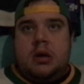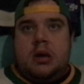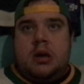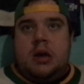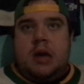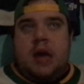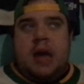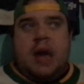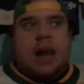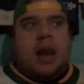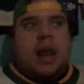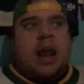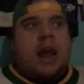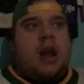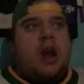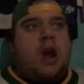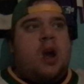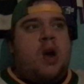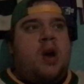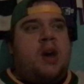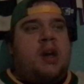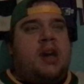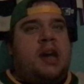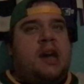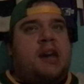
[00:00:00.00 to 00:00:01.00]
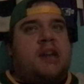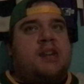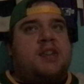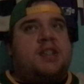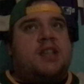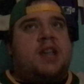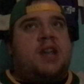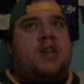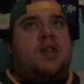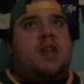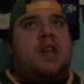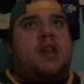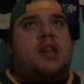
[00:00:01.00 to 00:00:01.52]
And I know I kind of
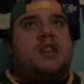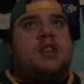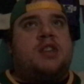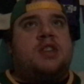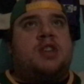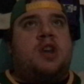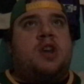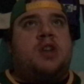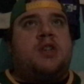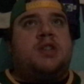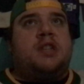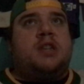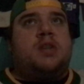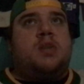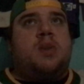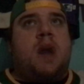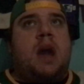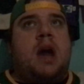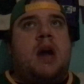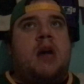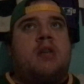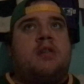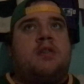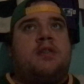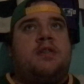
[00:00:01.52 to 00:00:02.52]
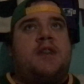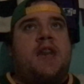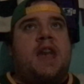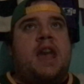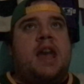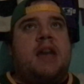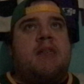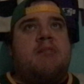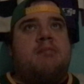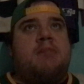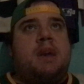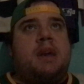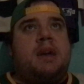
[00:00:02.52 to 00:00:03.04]
sound like a salty Wild
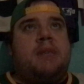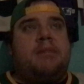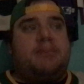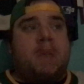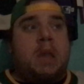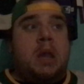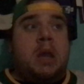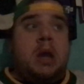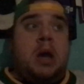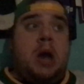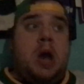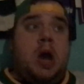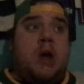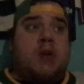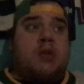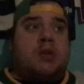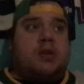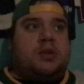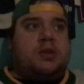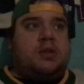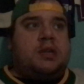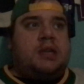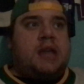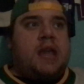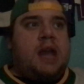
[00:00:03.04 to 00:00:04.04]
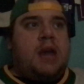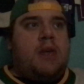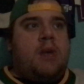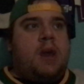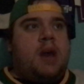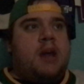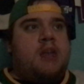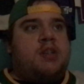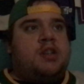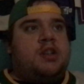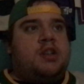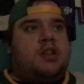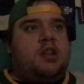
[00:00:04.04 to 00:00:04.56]
fan, but also today
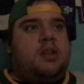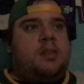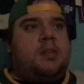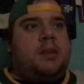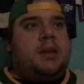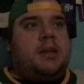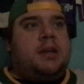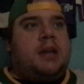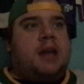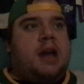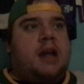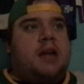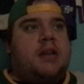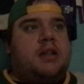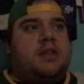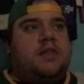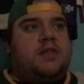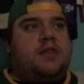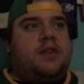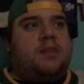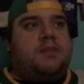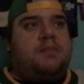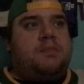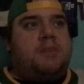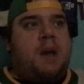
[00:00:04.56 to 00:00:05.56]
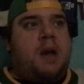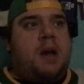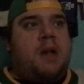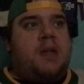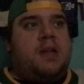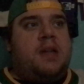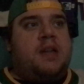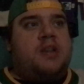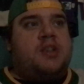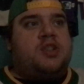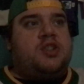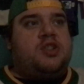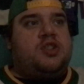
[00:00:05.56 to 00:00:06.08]
watching a little bit of college football,
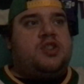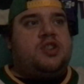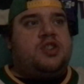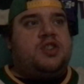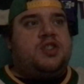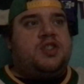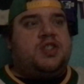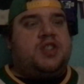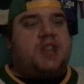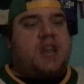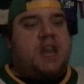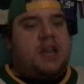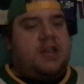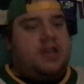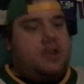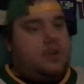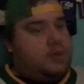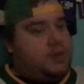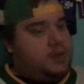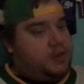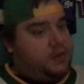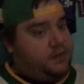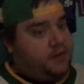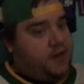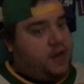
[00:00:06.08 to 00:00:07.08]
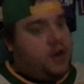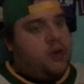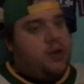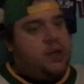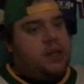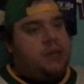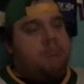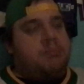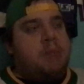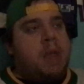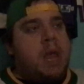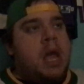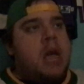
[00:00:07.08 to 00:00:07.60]
let's just say there was a
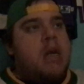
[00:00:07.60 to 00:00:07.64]
very